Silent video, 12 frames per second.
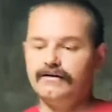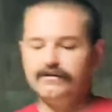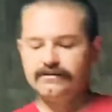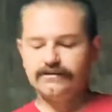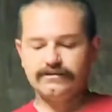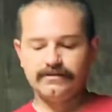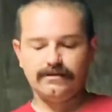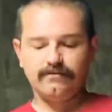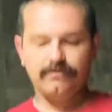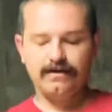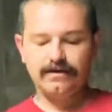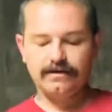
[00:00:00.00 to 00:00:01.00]
That's a good
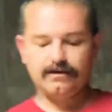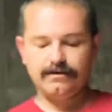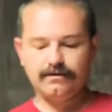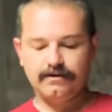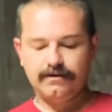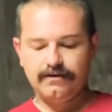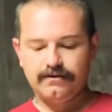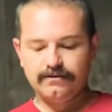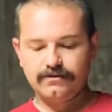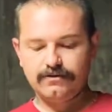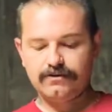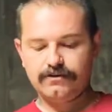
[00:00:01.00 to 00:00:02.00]
way to
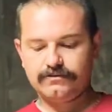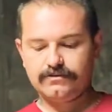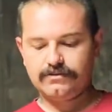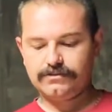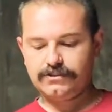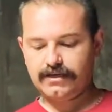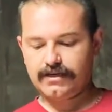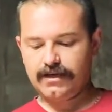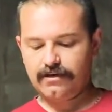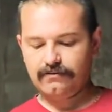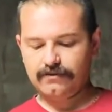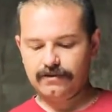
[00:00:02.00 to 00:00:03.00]
check
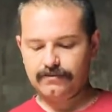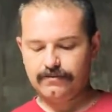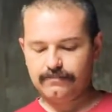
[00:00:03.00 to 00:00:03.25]
out the,